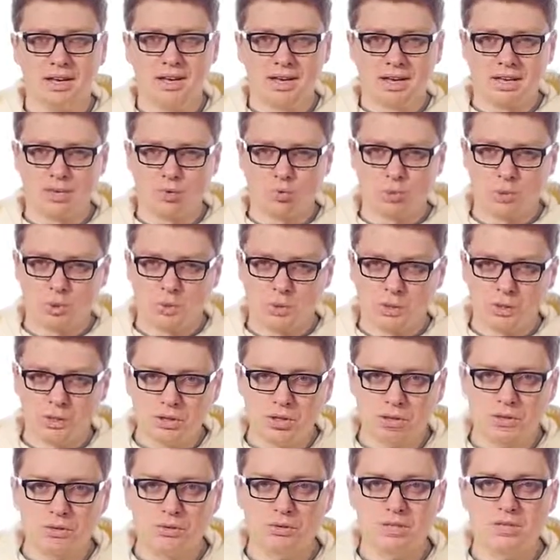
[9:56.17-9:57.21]
And we will
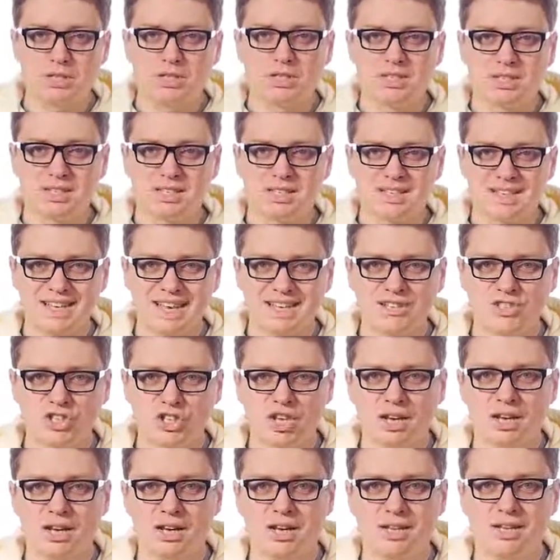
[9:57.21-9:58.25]
use this
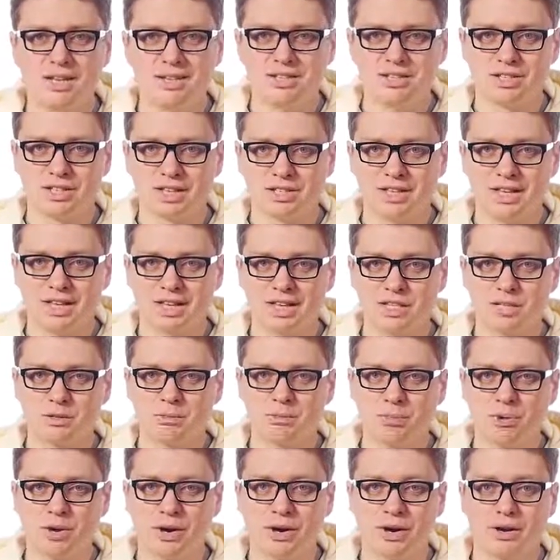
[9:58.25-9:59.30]
essentially in the
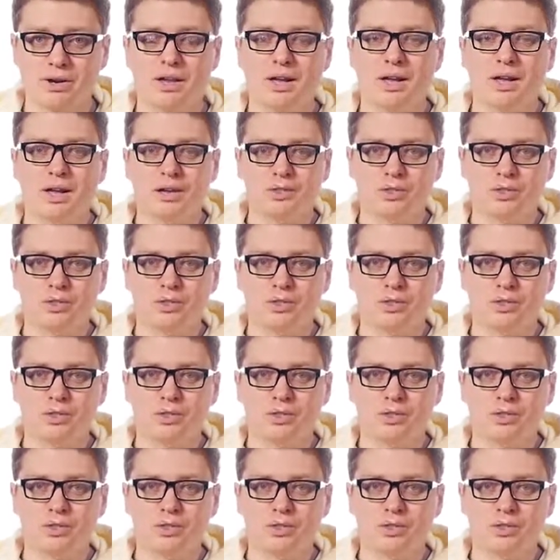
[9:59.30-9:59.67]
next part